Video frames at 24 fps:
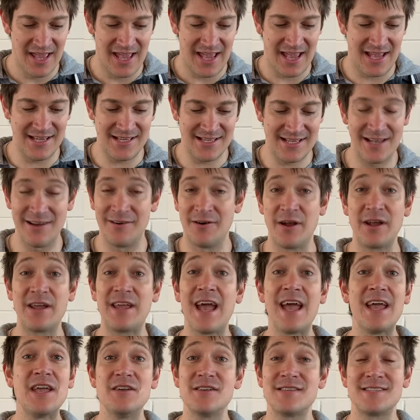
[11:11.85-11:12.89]
he, or
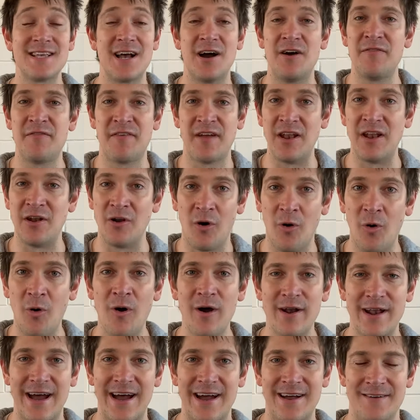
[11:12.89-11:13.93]
get yourself in
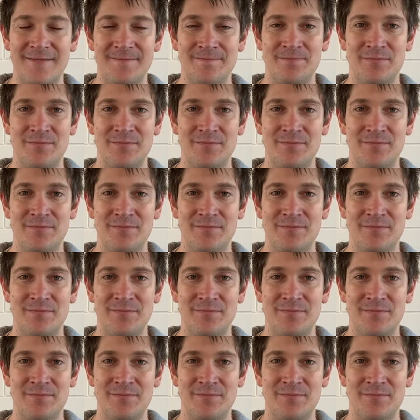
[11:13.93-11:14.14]
order.